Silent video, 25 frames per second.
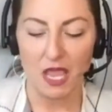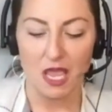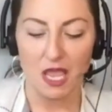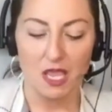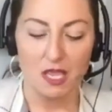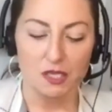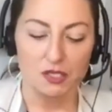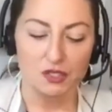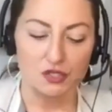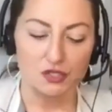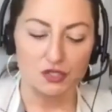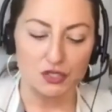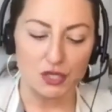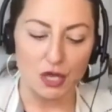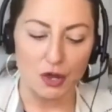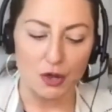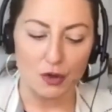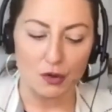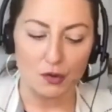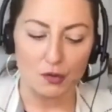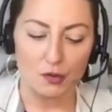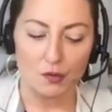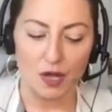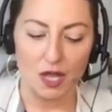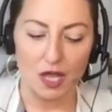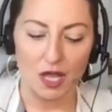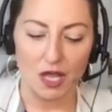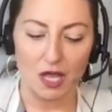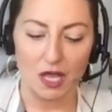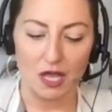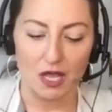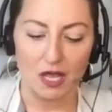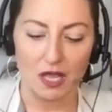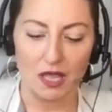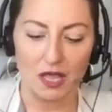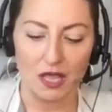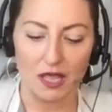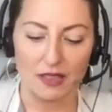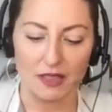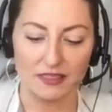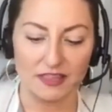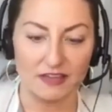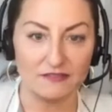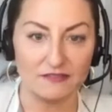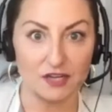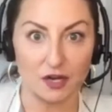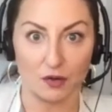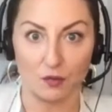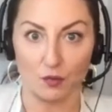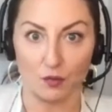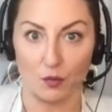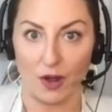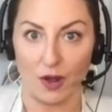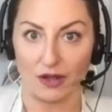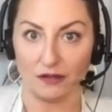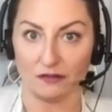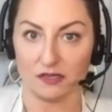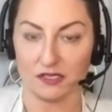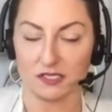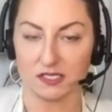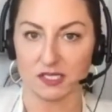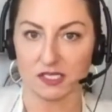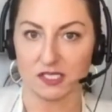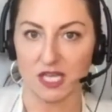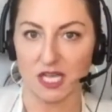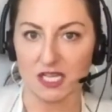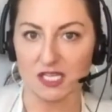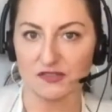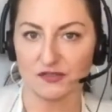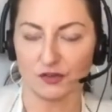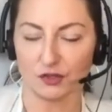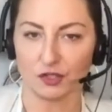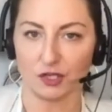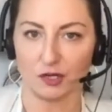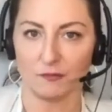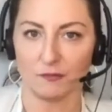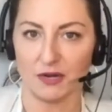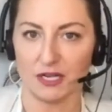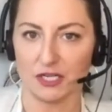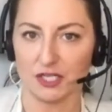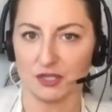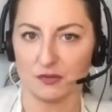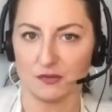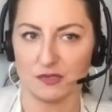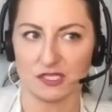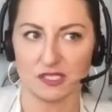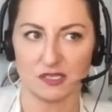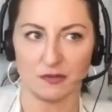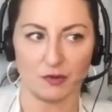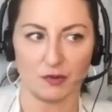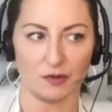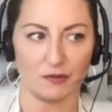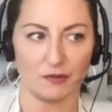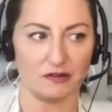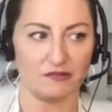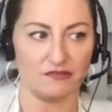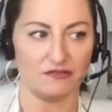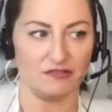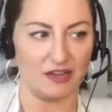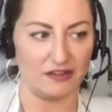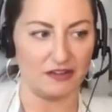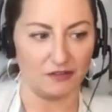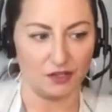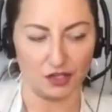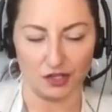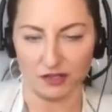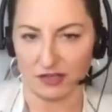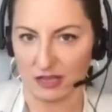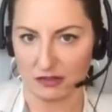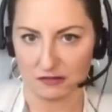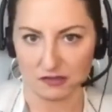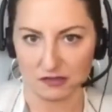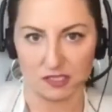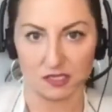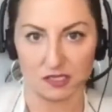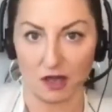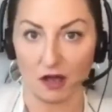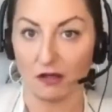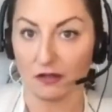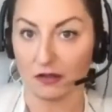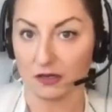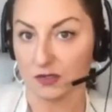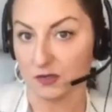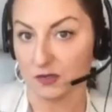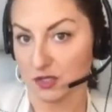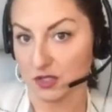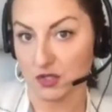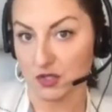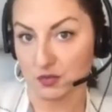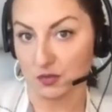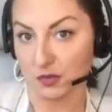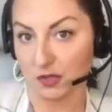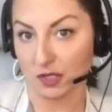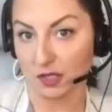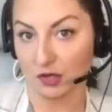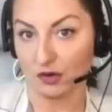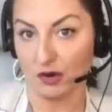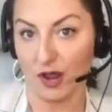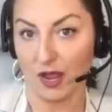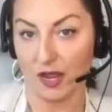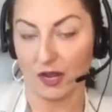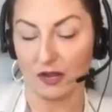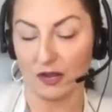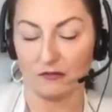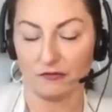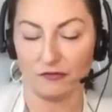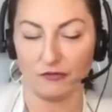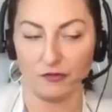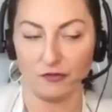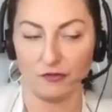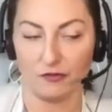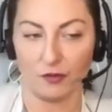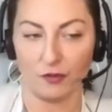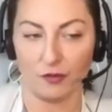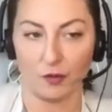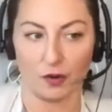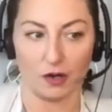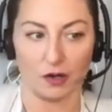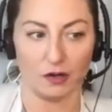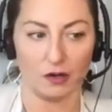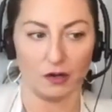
So they've done wildly successful, and their budget was somewhere around $500,000, which is really great for